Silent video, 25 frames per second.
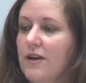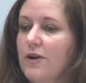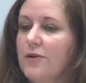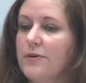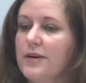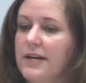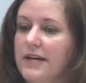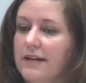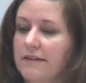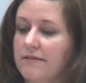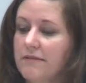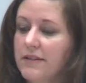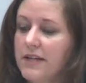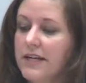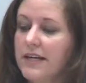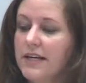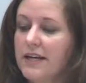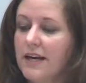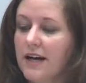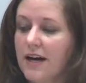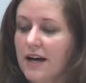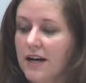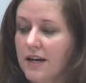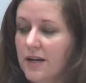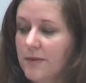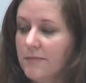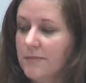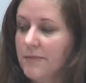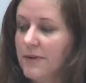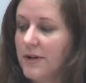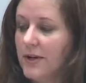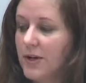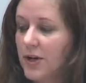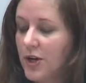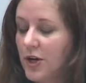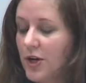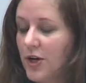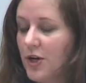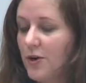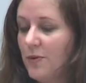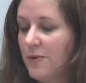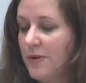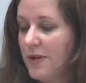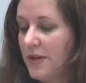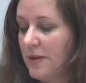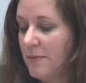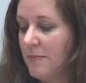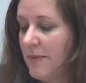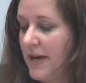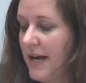Okay.
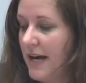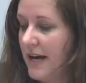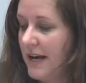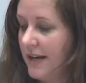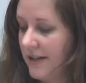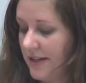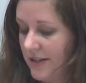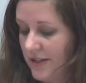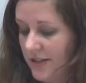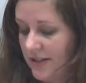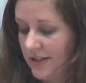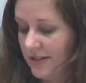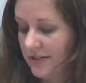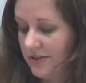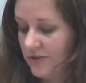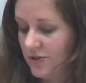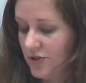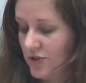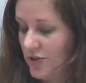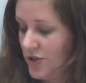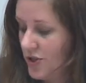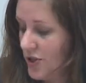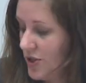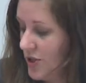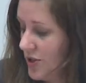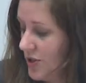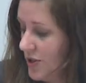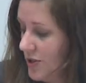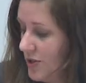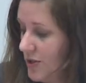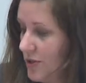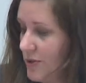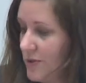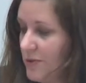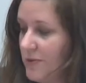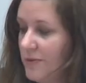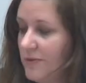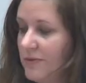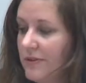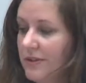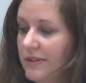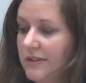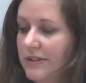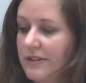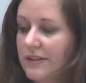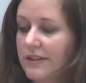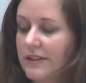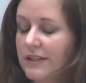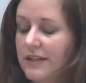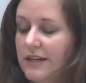Going back to
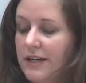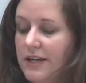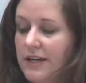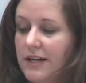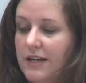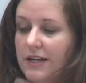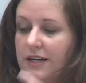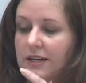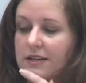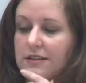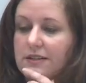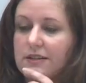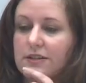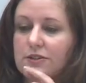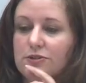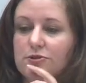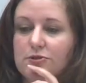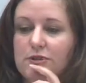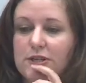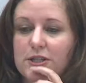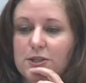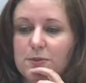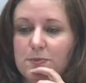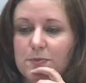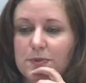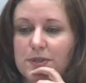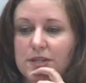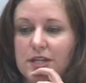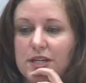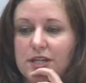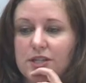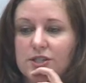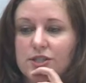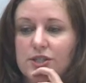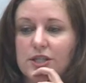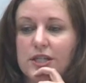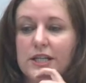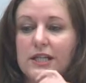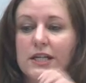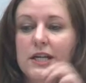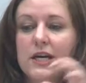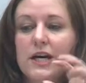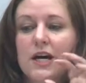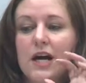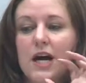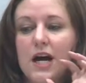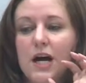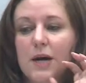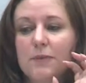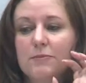the transportation,
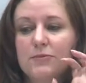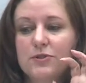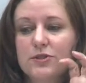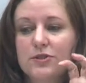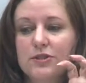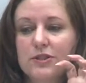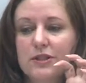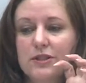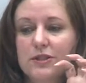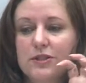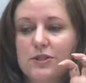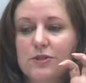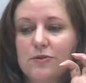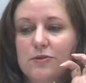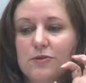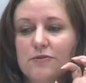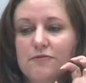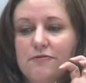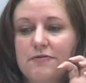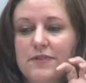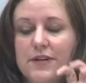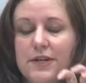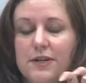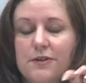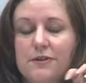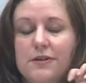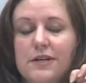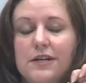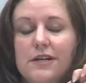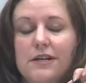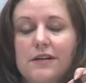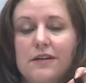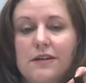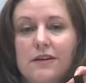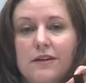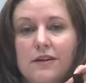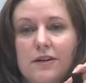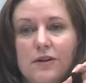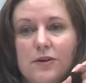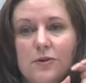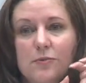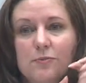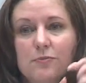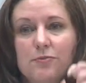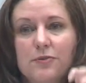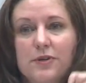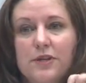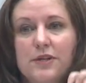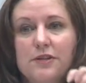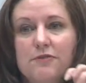I'm just going to do a very
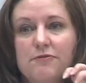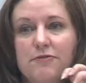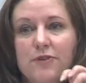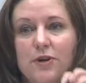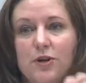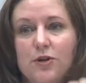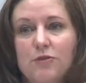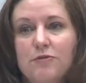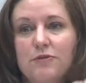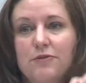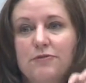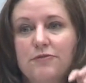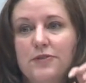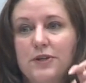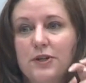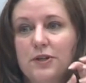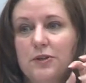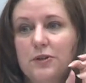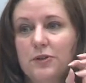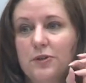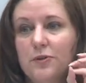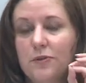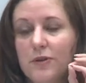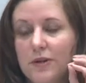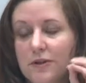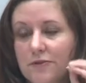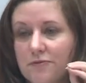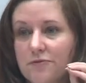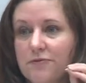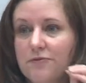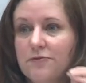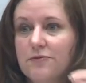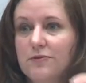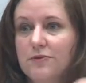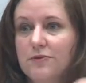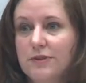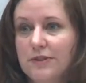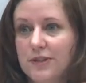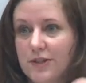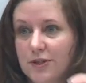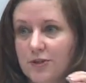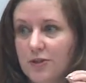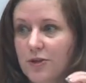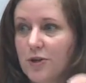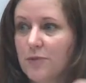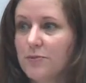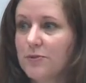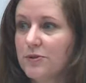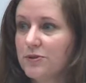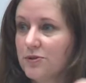brief overview of the
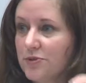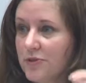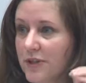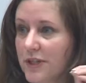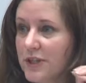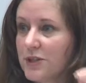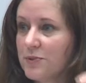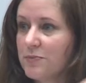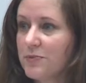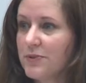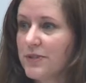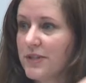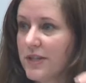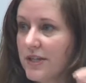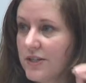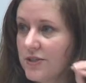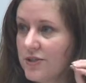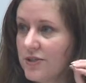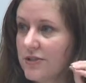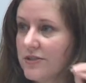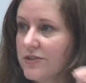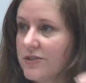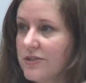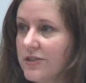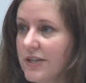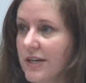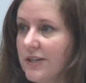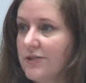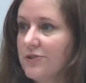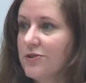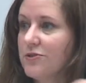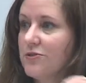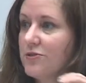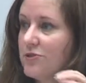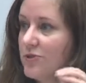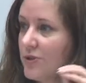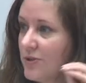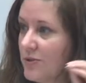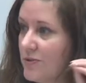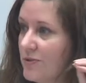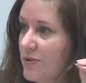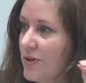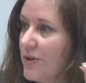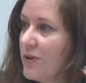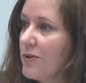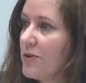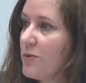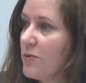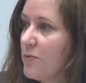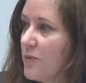global transportation sector so you
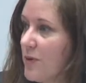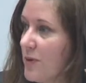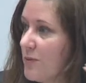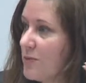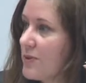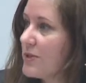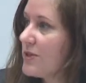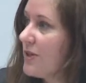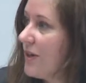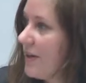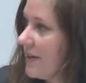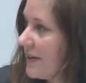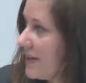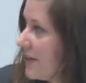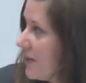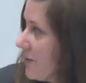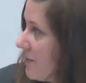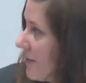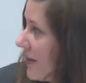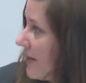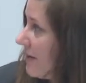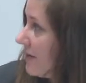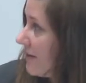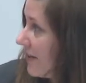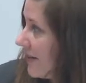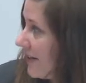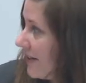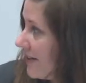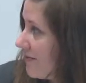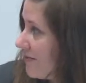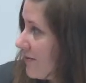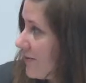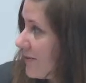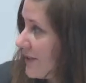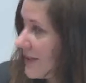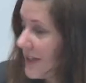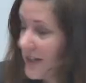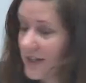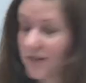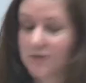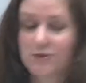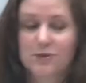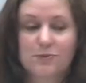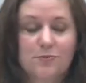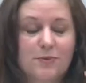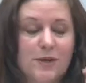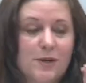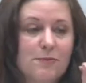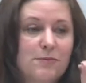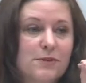know that what we're talking about. Not everyone here
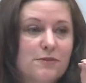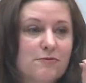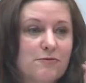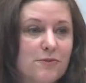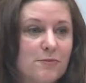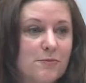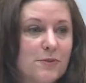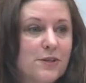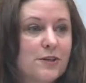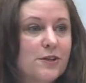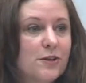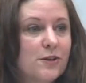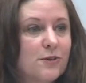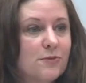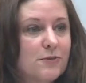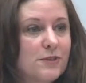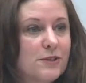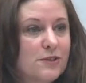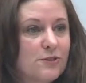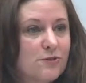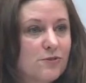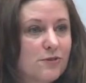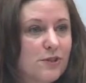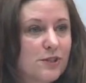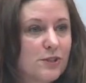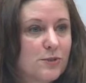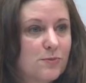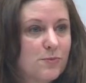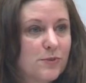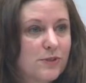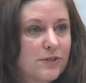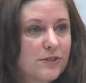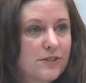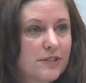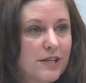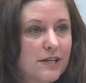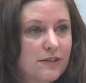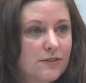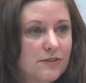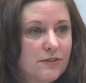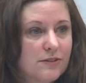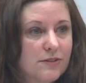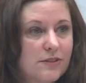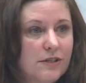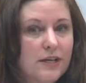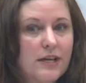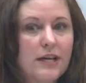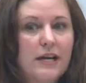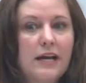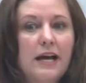is probably familiar with the transport
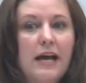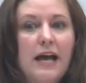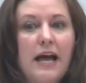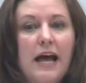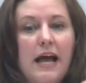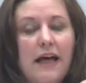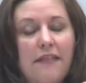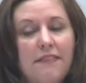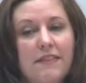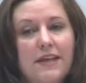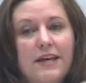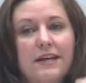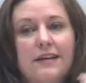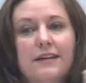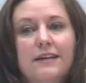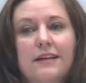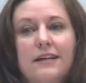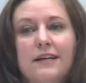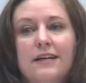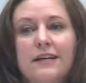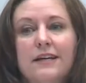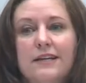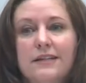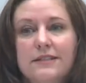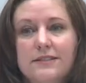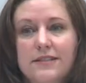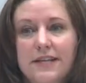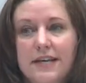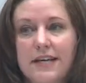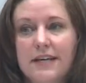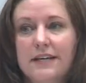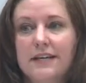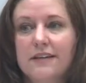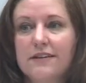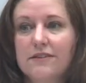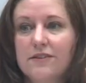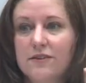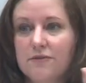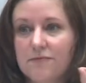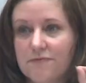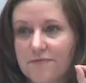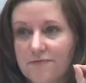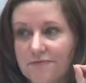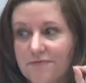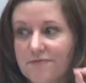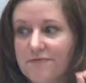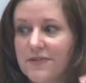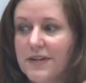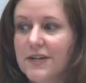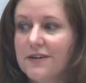sector. And then taking
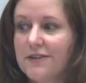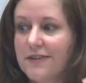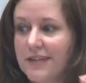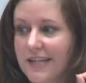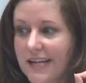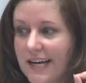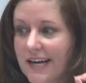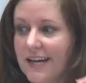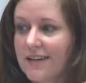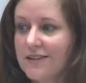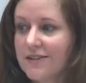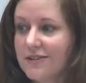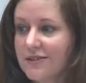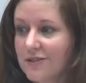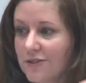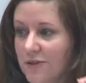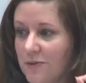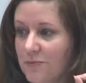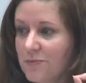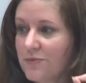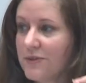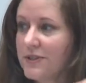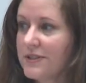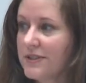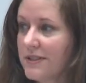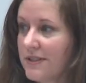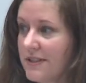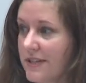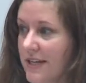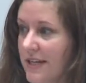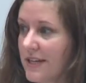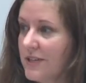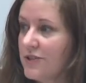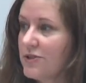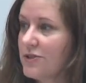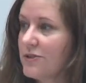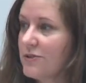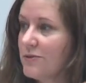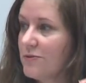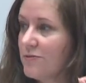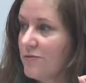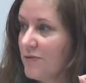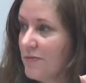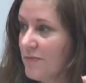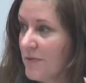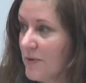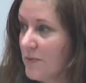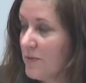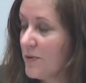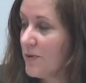the very excellent presentations
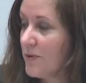from the